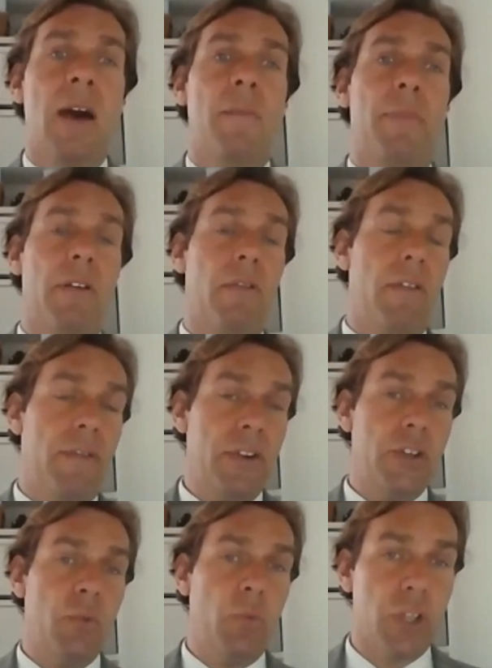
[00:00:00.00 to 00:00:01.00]
But a
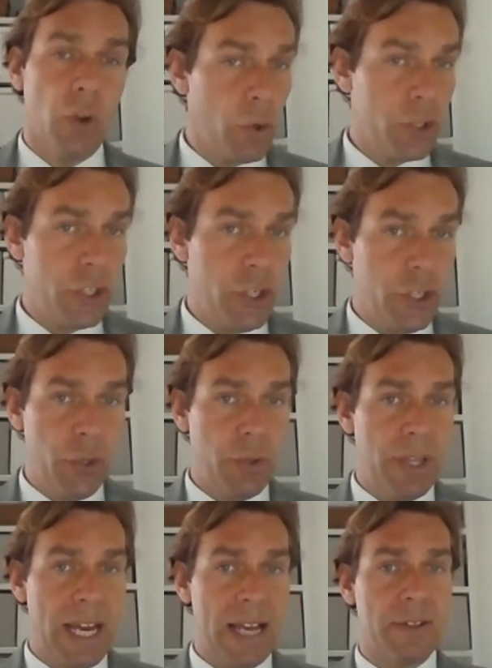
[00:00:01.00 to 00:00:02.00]
revision was launched in
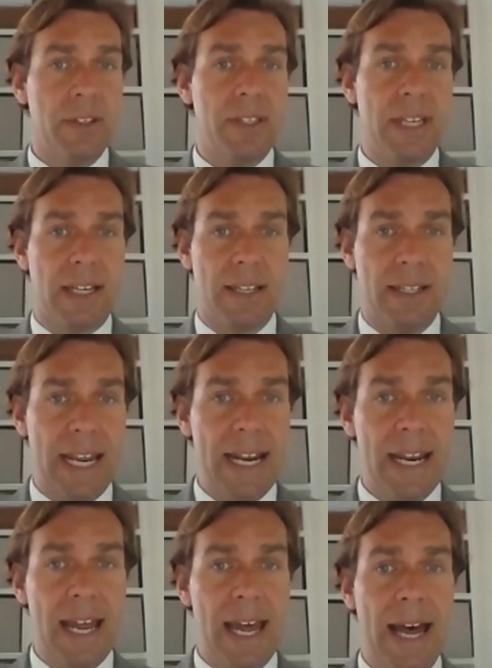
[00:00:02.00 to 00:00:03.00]

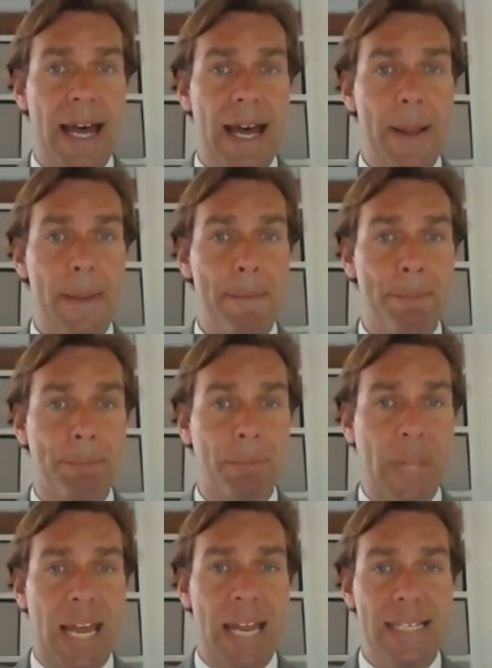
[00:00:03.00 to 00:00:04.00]
2016, and
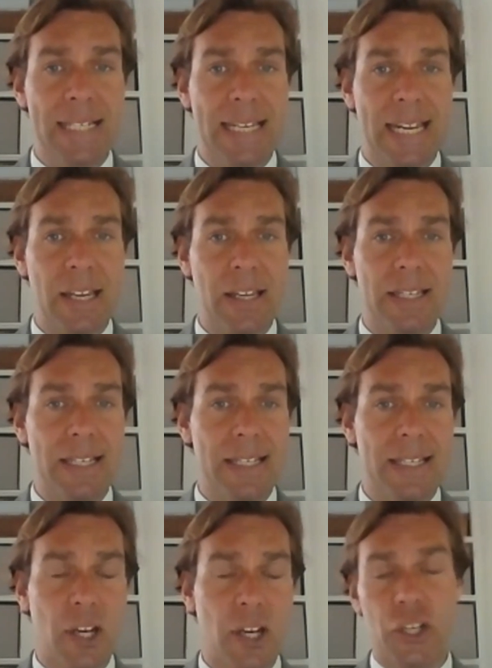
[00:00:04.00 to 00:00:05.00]

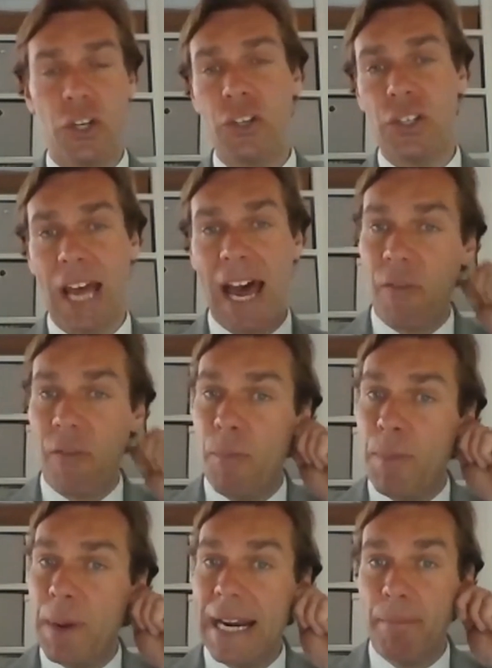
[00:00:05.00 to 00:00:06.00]
discussions have
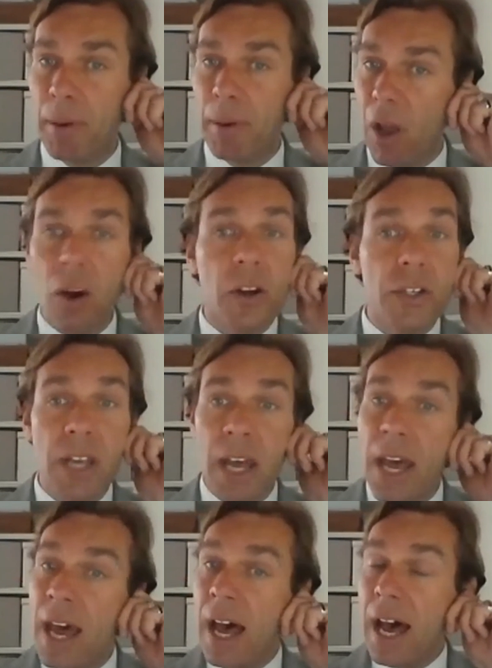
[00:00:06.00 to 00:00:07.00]
been blocked.
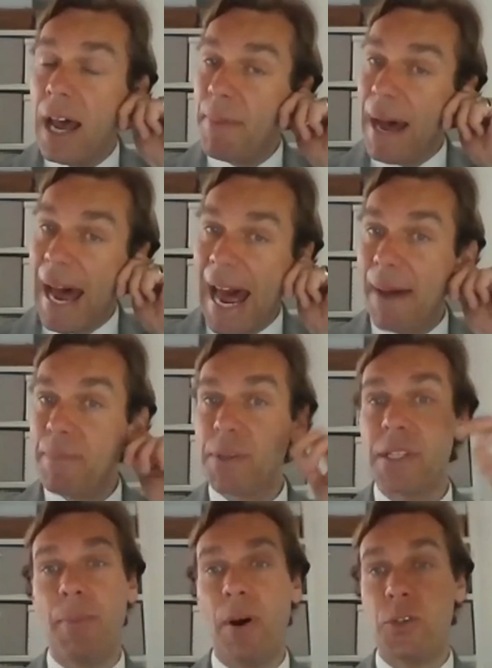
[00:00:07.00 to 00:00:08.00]
And perhaps
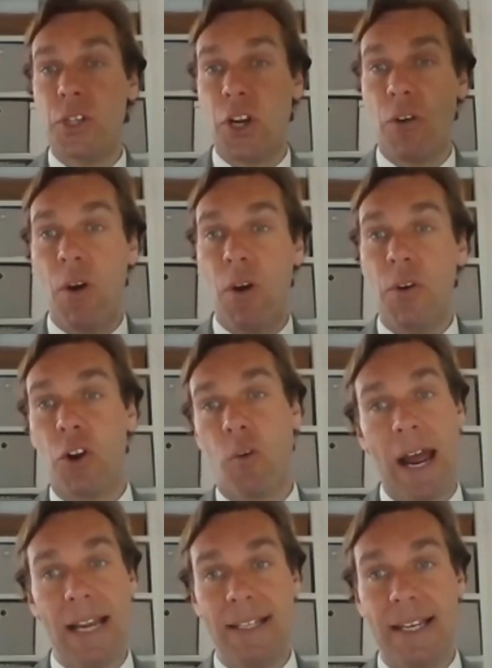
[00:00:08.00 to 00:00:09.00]
the post-corona
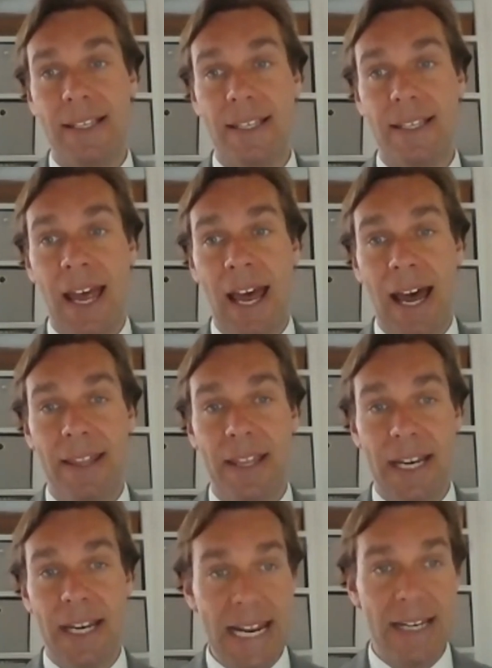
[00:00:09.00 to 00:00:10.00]
crisis and
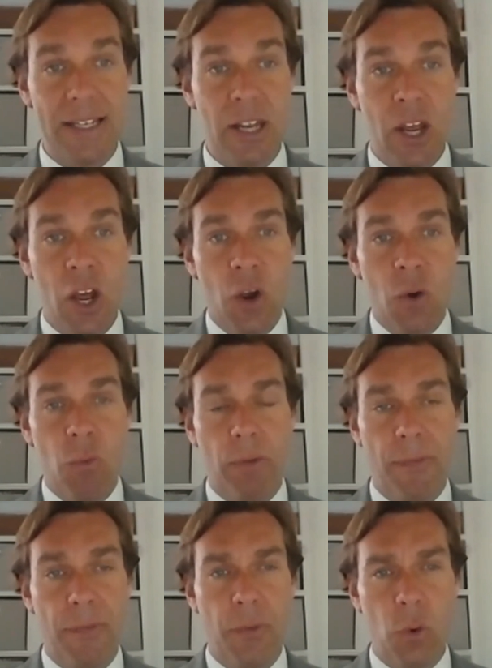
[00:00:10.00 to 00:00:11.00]
the need will
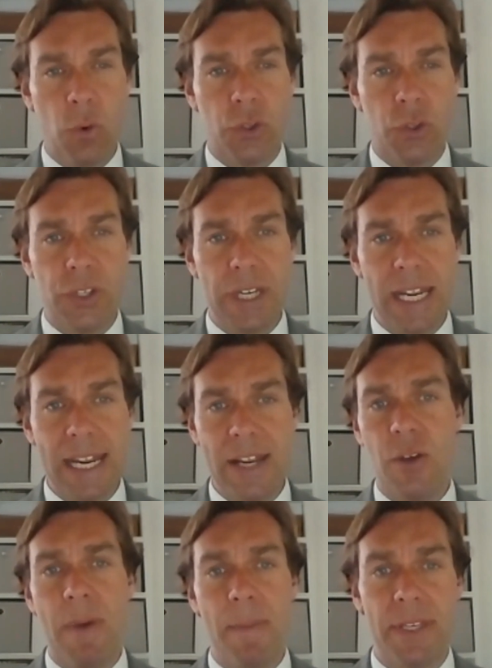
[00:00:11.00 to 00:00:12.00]
force
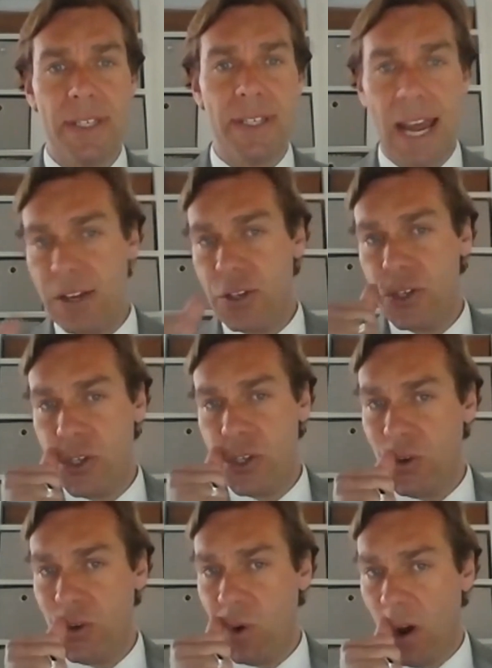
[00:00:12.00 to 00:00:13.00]
EU member states
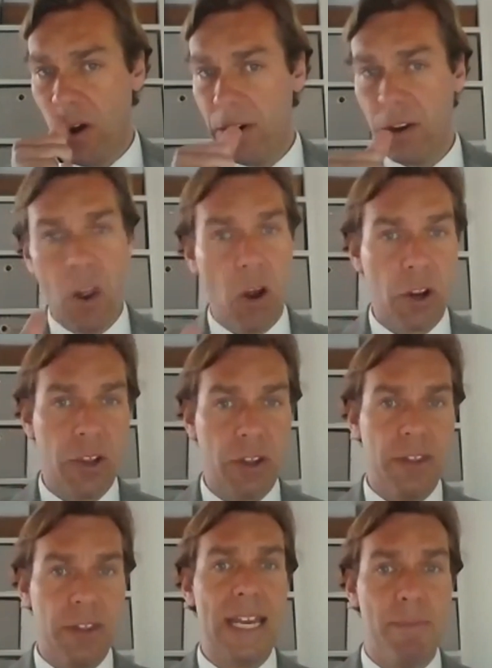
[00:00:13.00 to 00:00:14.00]
to unlock
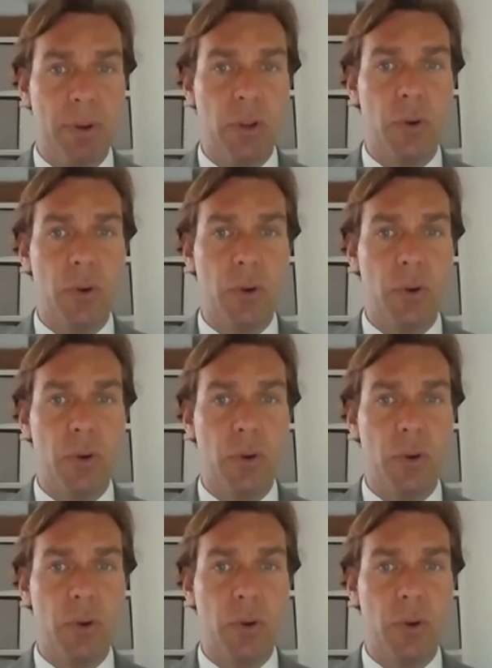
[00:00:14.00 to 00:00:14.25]
the blue